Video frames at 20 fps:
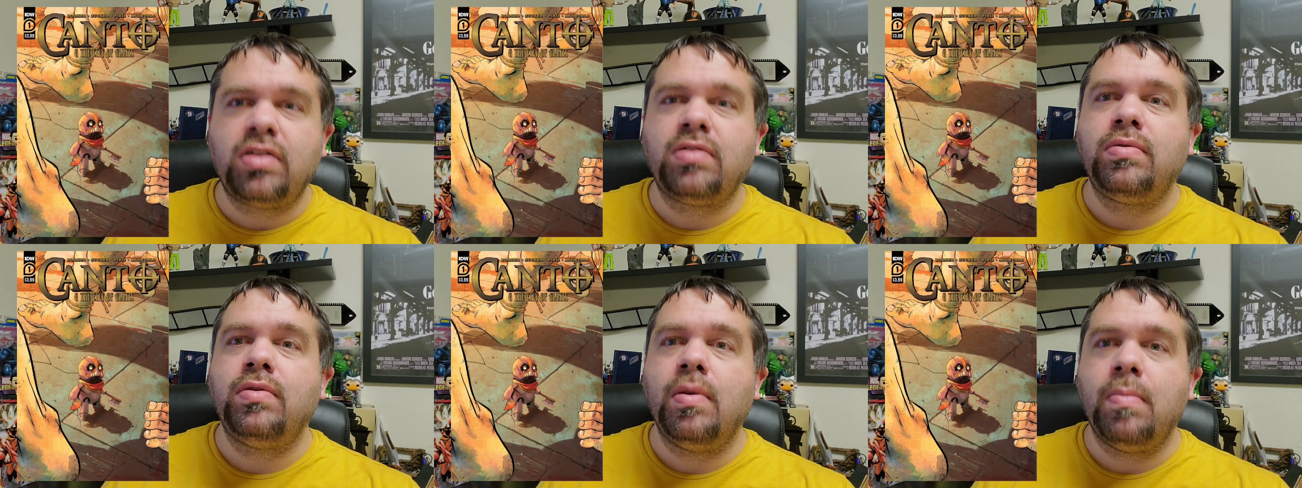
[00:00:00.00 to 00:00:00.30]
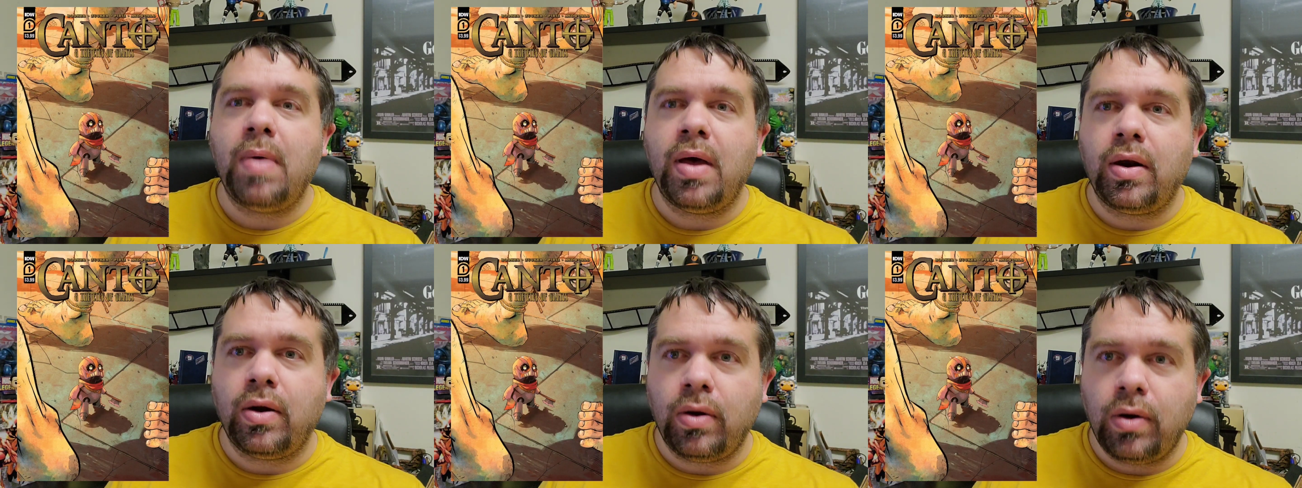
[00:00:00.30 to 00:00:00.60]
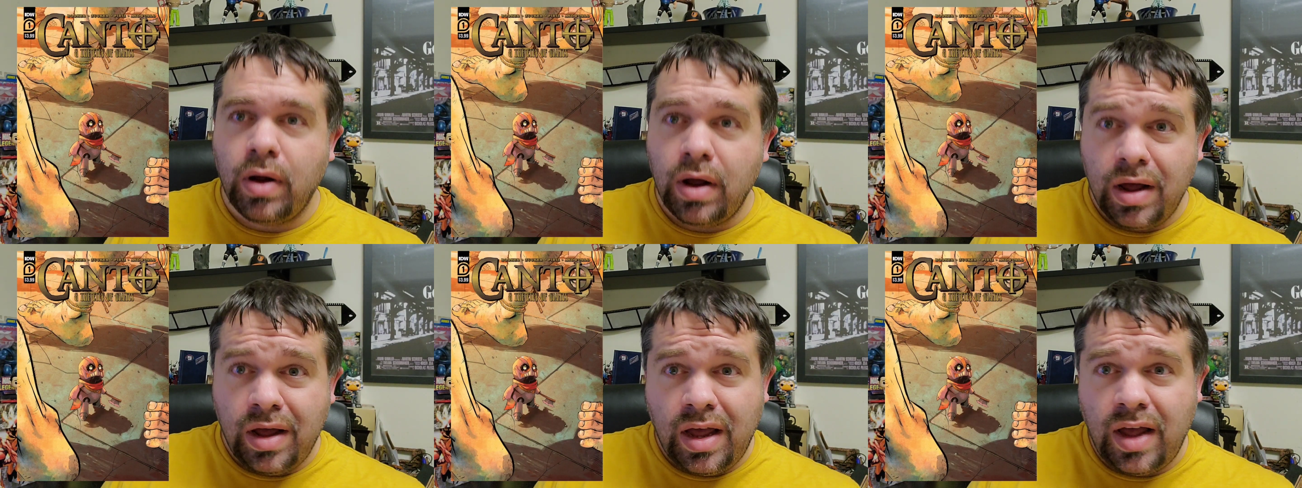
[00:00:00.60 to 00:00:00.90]
no
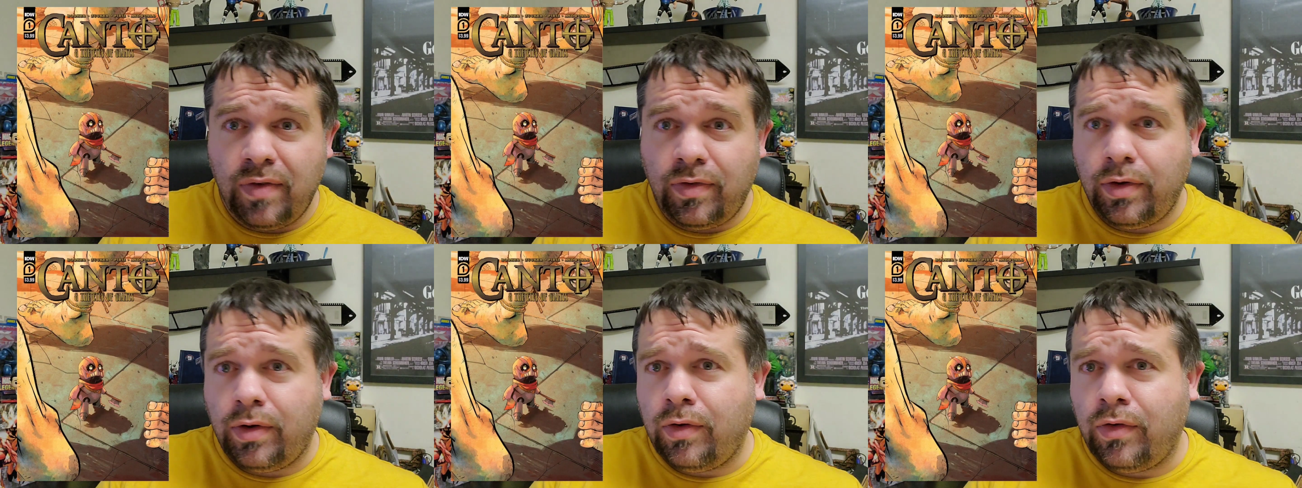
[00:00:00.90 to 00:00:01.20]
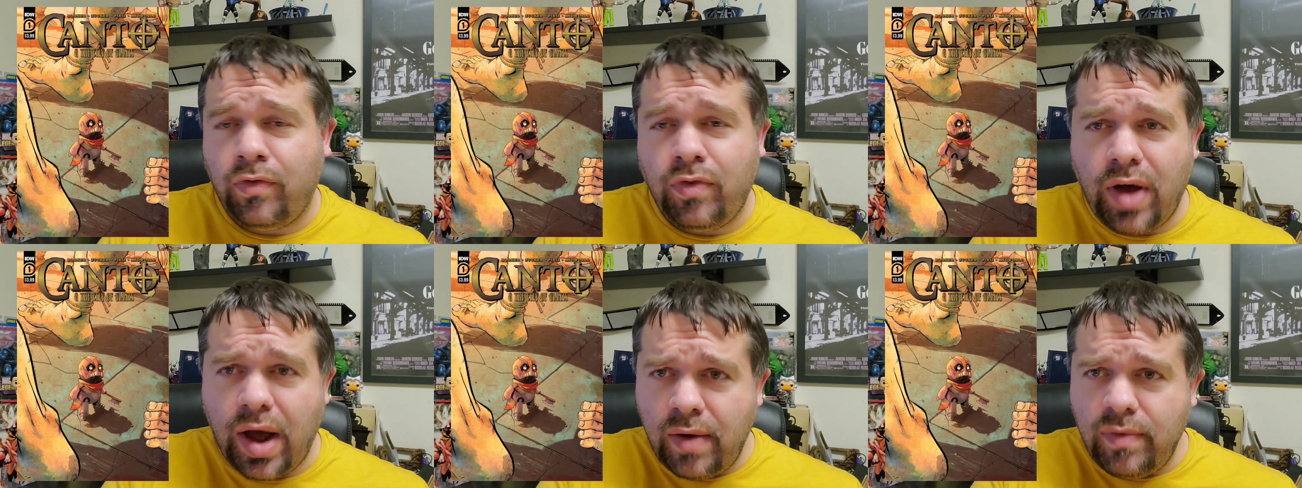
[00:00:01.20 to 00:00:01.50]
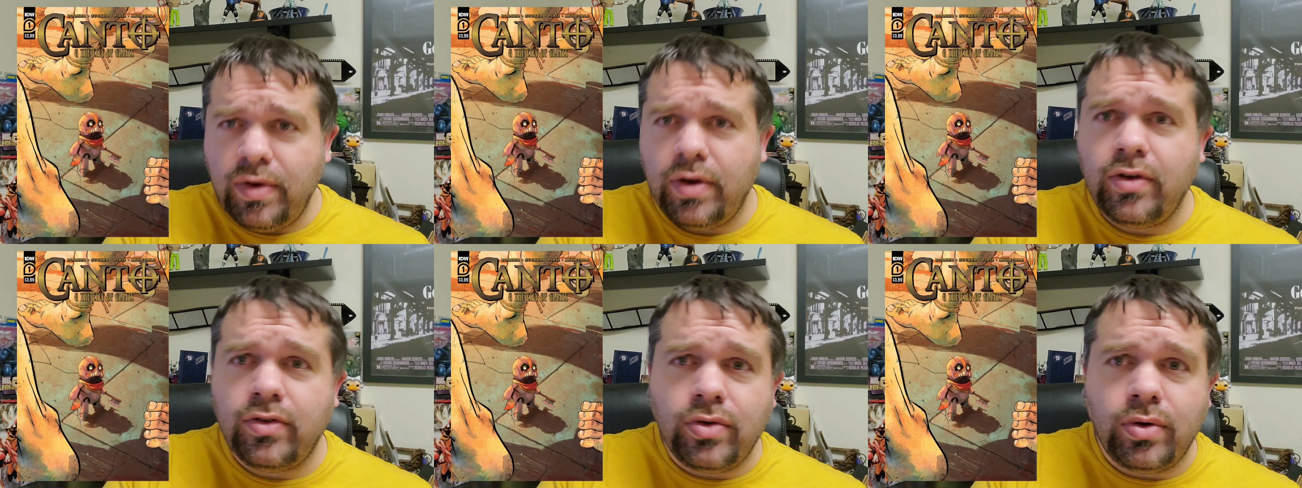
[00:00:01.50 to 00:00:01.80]
matter if you're 5
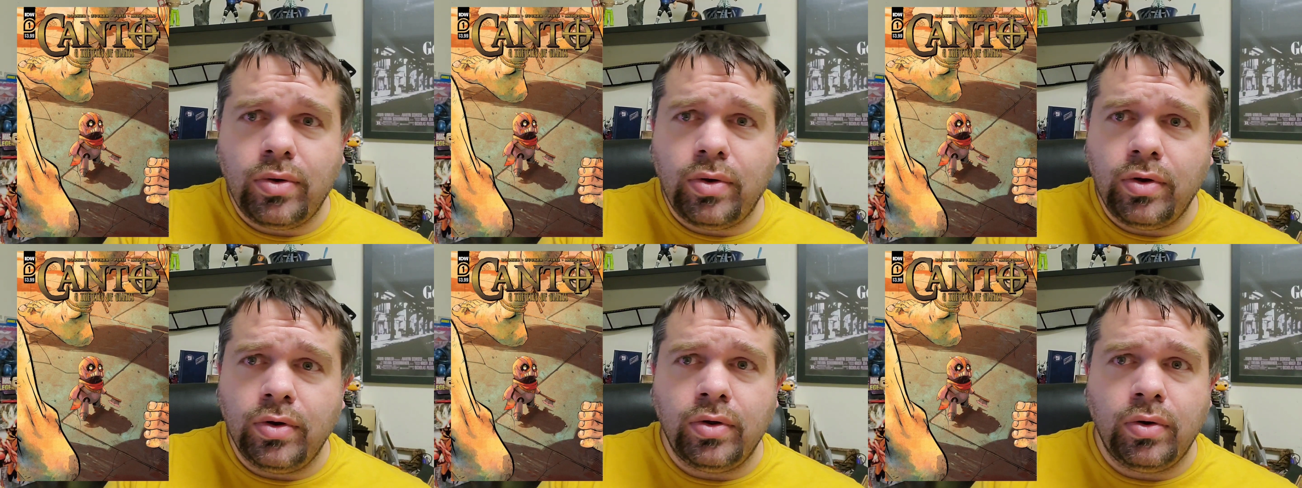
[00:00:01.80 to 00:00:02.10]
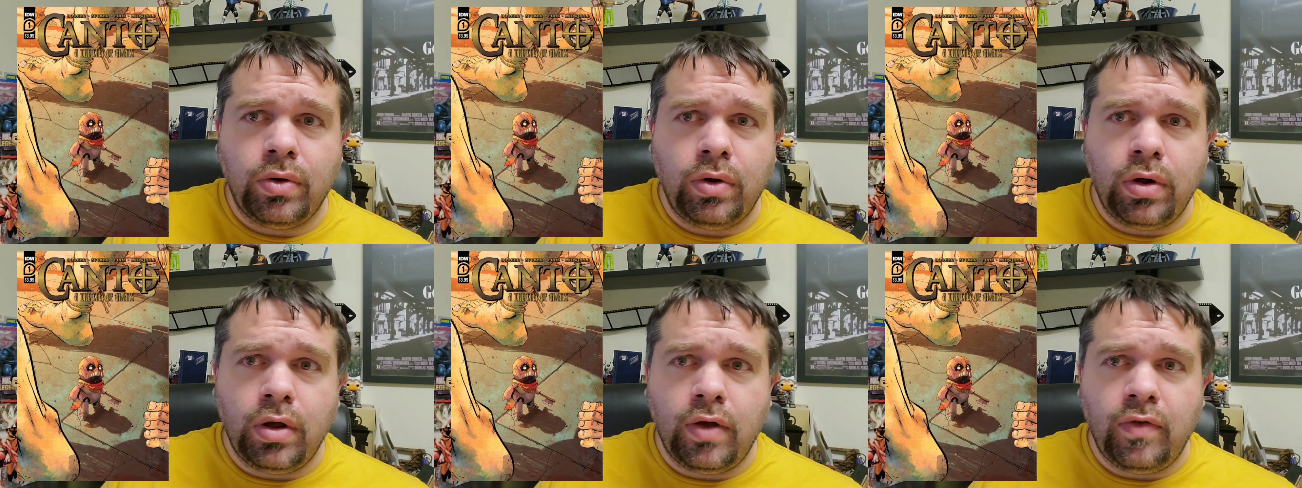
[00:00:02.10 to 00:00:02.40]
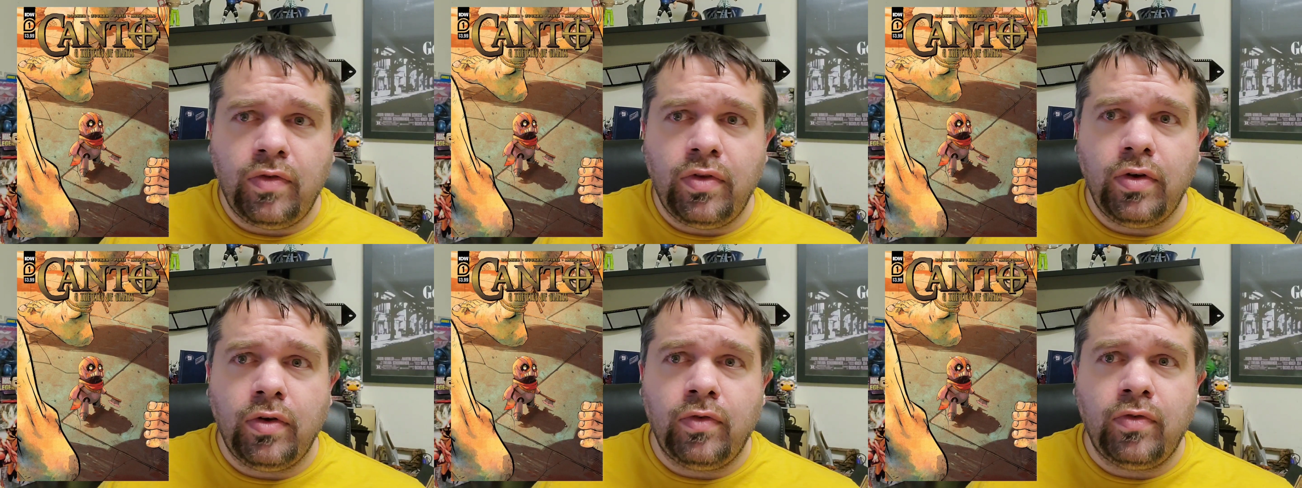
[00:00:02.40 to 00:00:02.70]
years old or
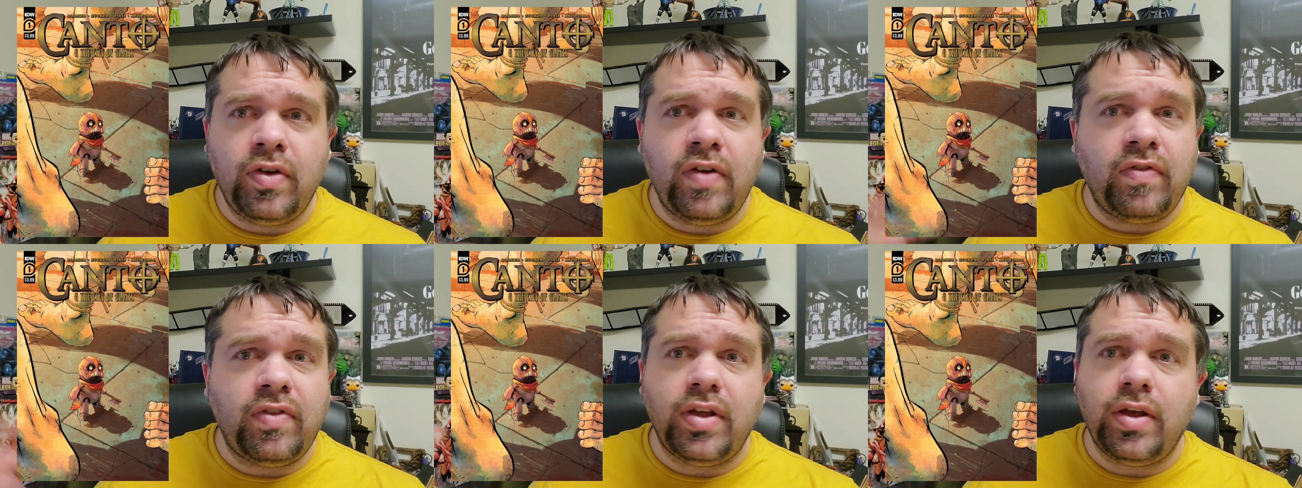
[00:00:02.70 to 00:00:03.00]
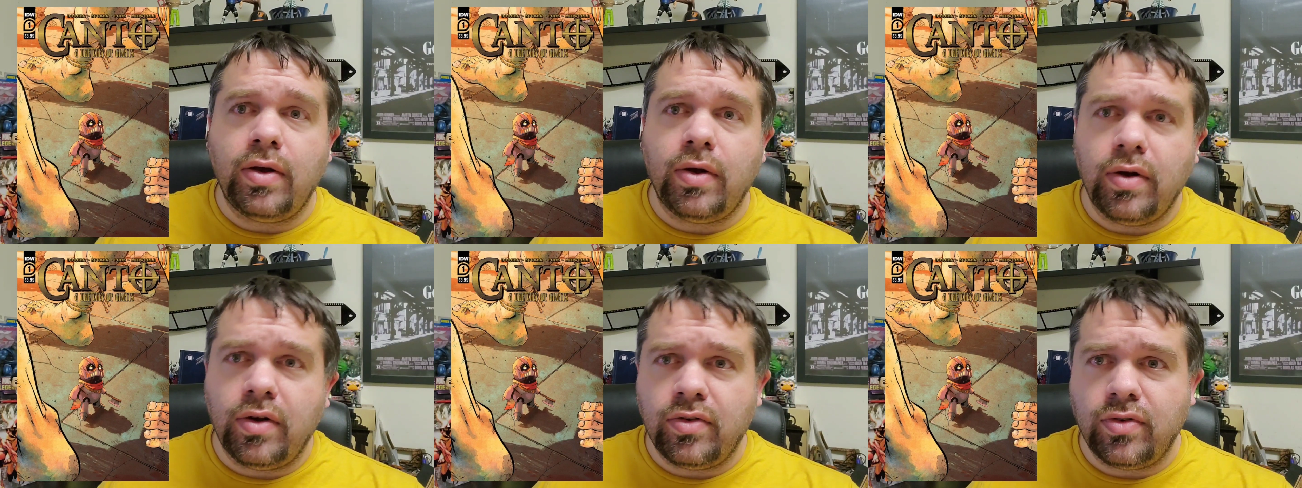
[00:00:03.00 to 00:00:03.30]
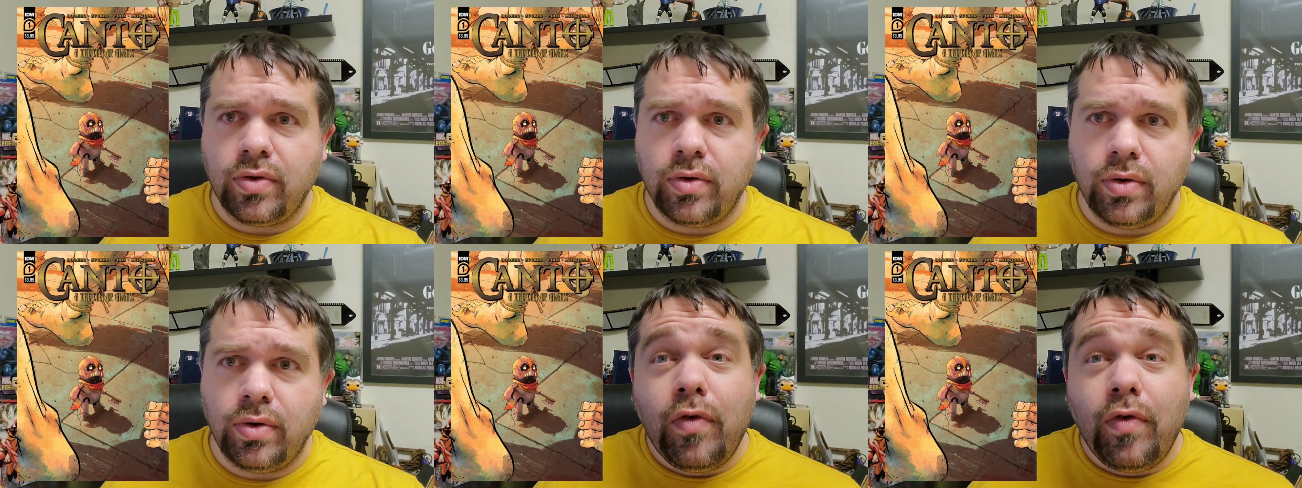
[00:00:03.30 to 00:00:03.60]
if you're 50 years old.